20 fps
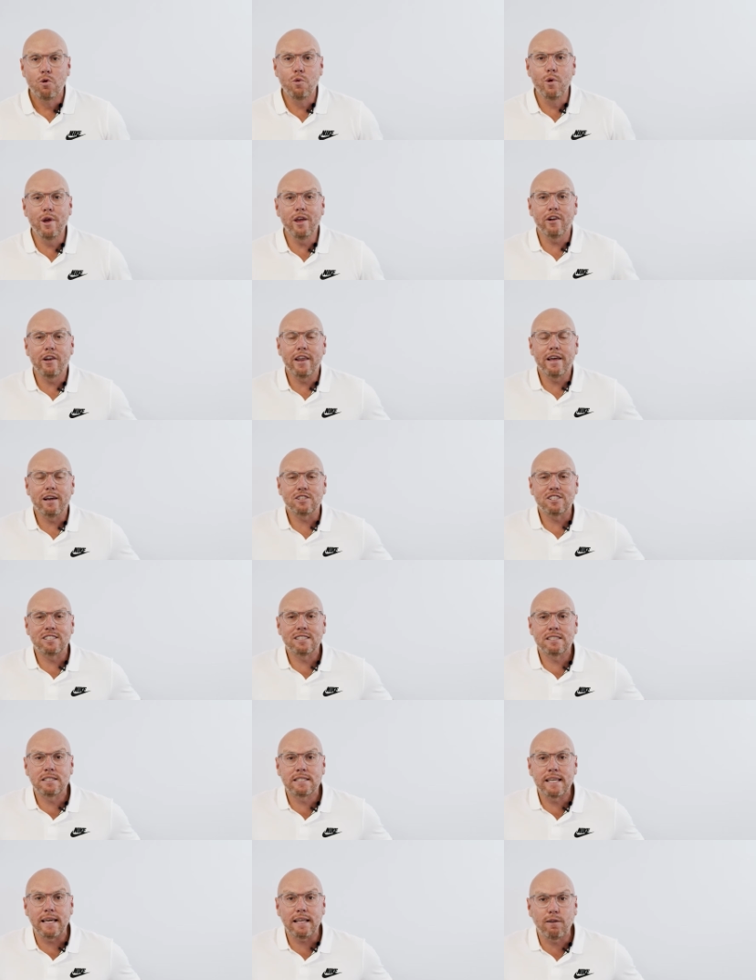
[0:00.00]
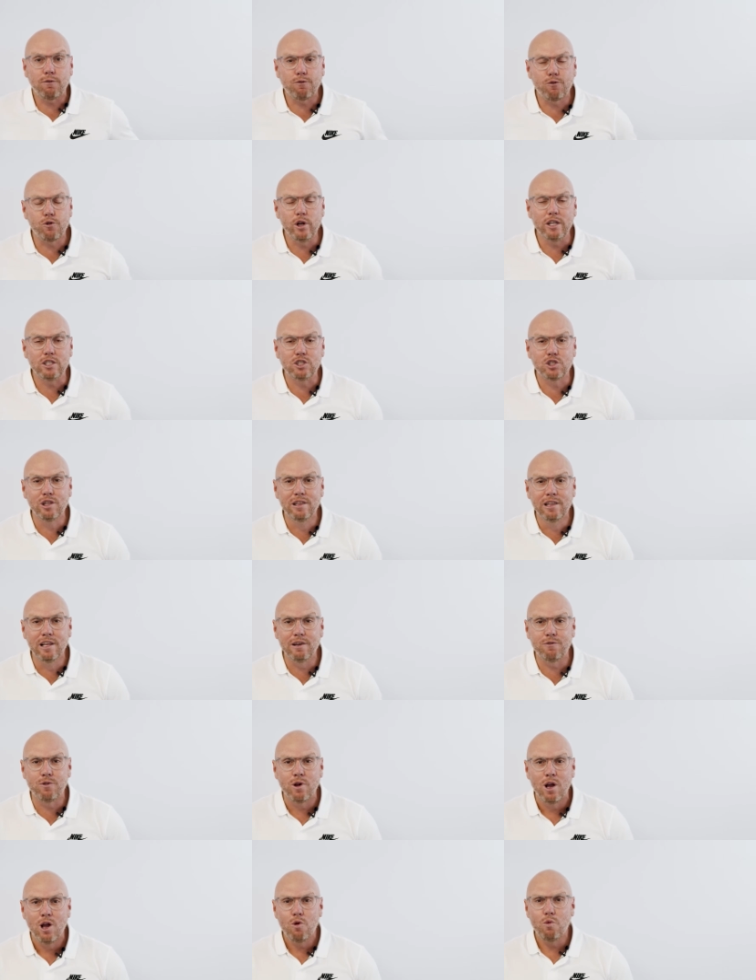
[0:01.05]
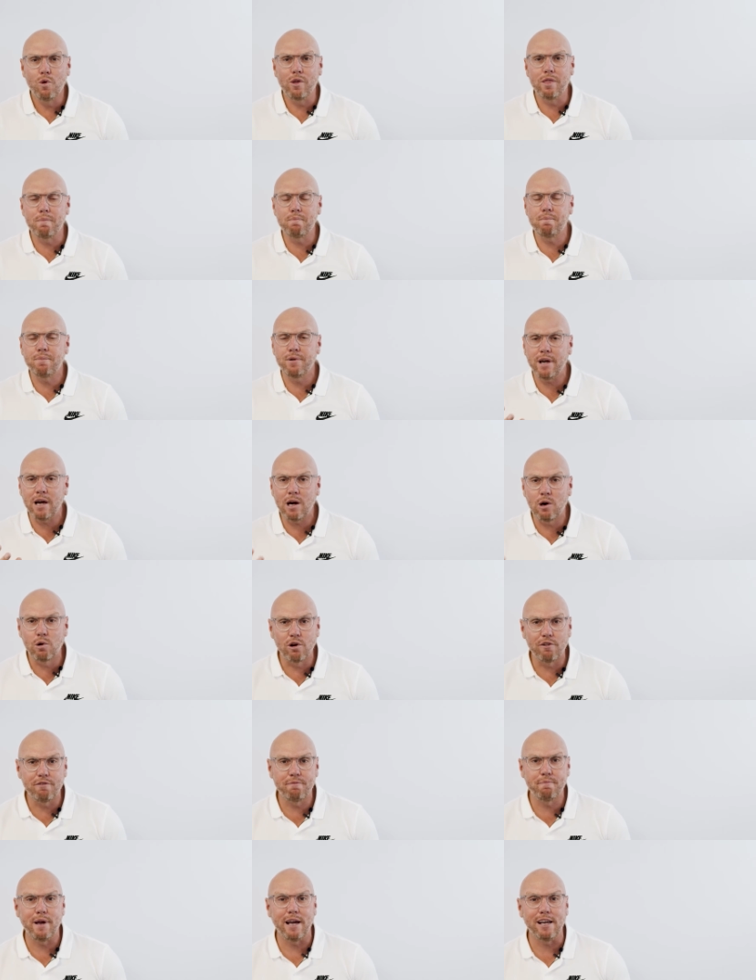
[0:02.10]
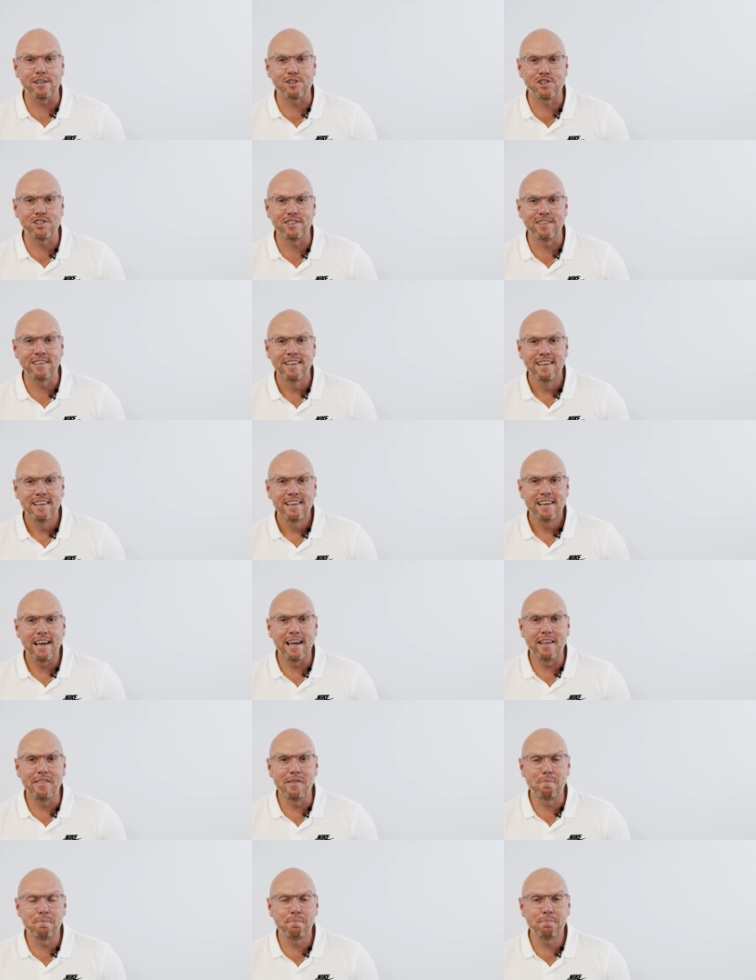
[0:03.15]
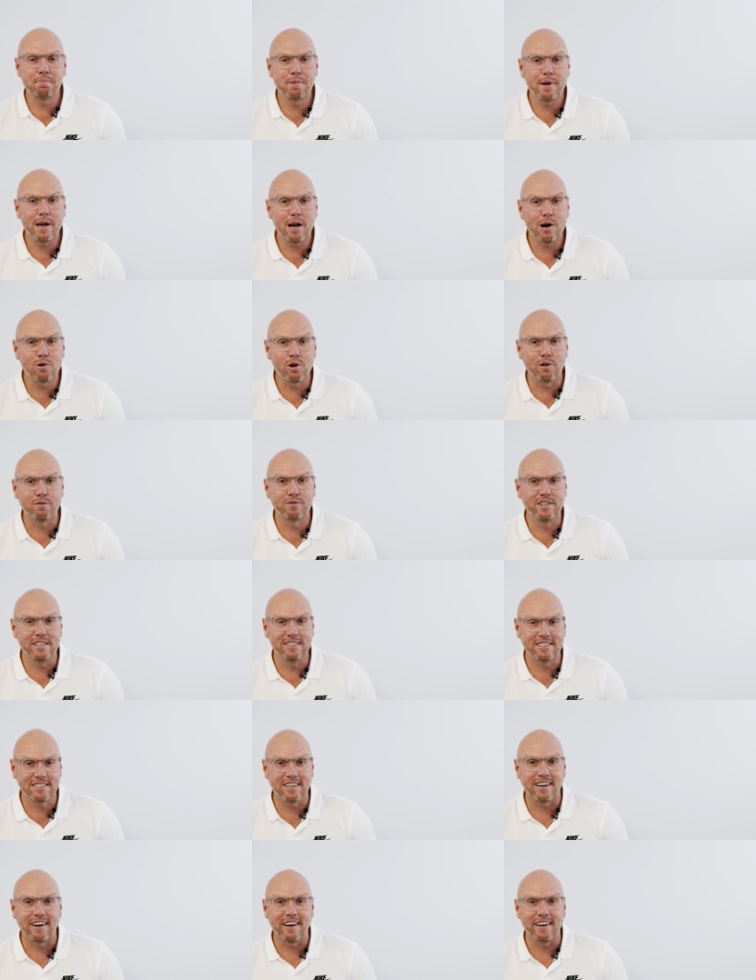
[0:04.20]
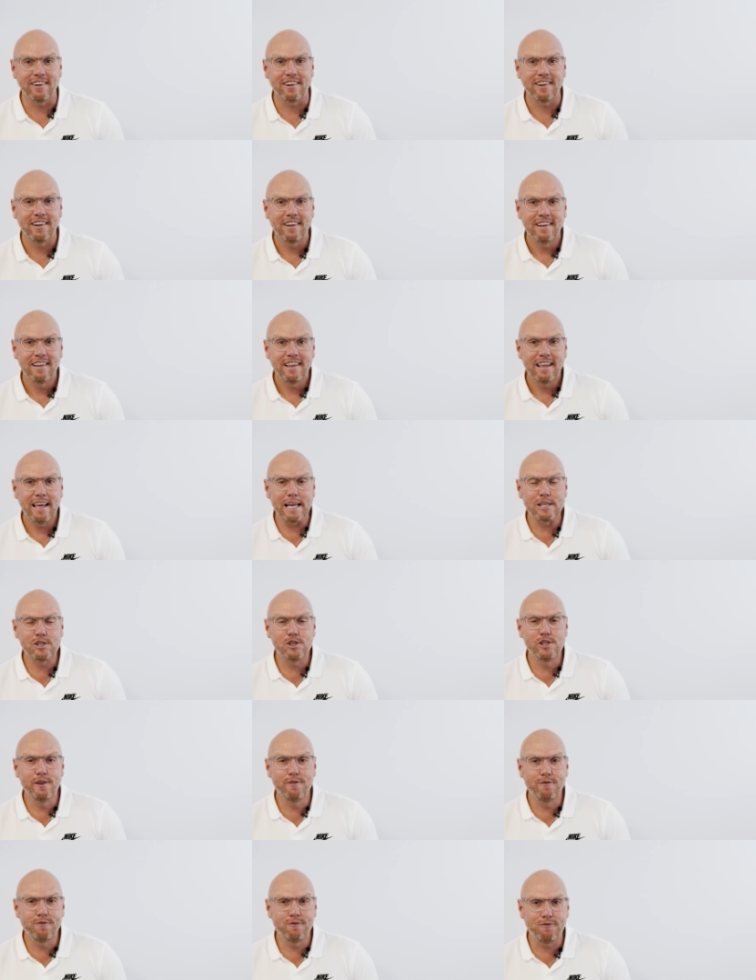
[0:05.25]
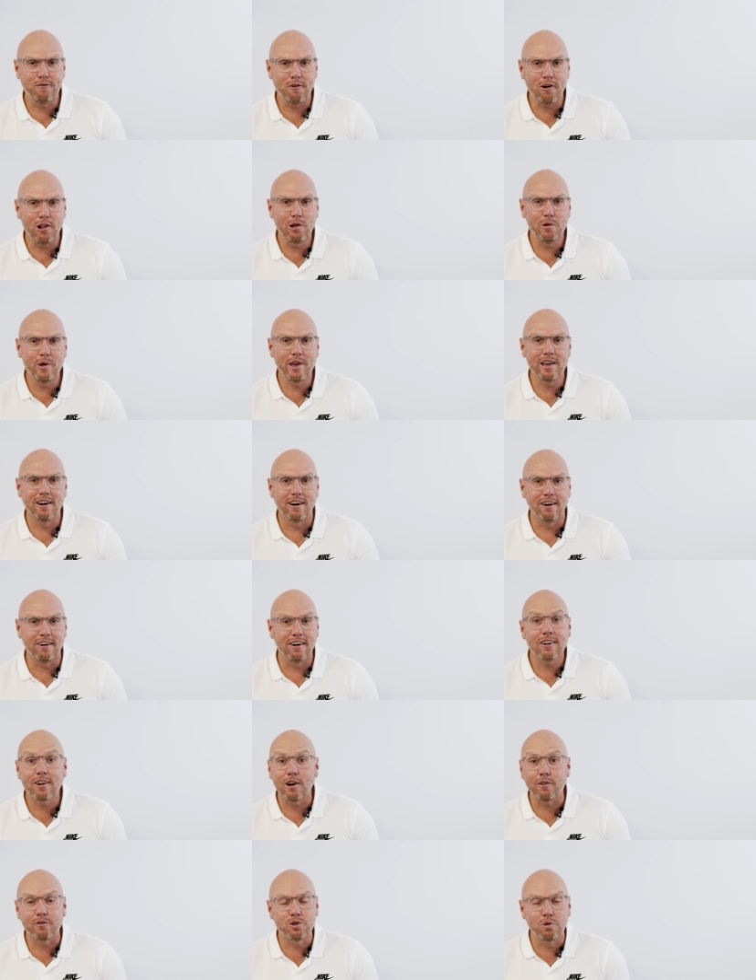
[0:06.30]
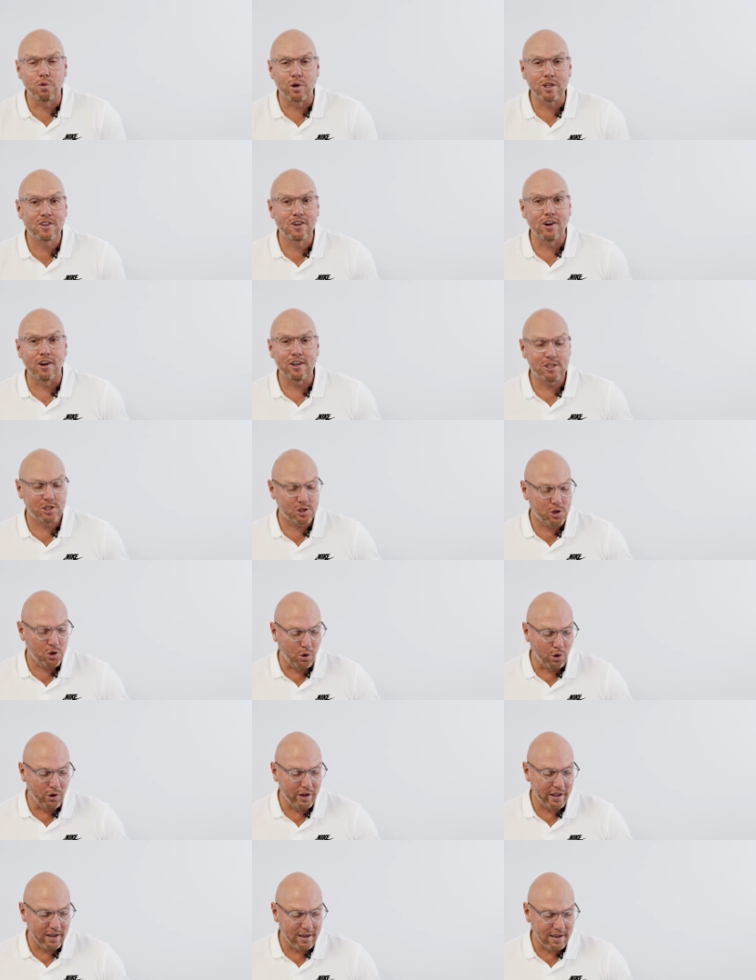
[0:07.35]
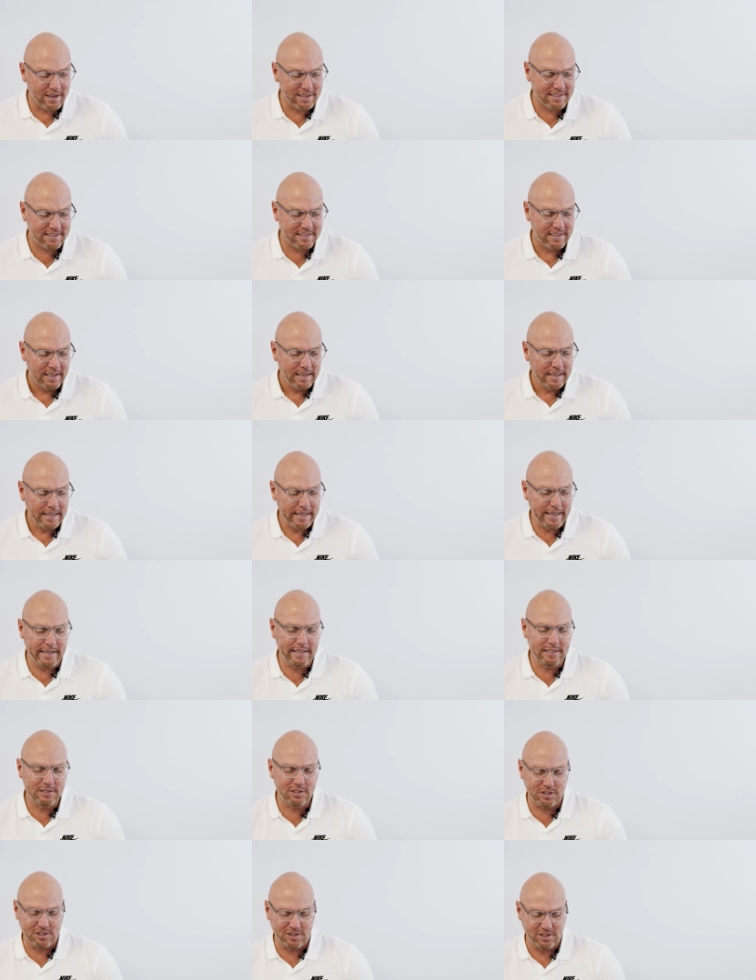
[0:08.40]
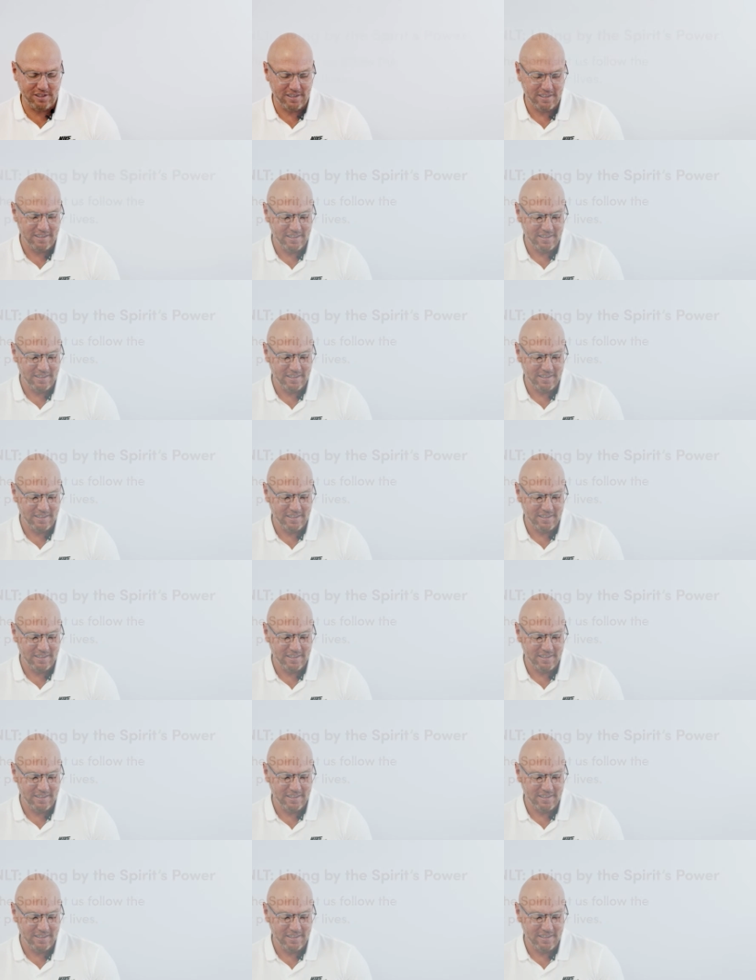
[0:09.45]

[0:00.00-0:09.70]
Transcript: We are now set free to live with the power of passion and the power of desire, actually following hard after what God is calling us into.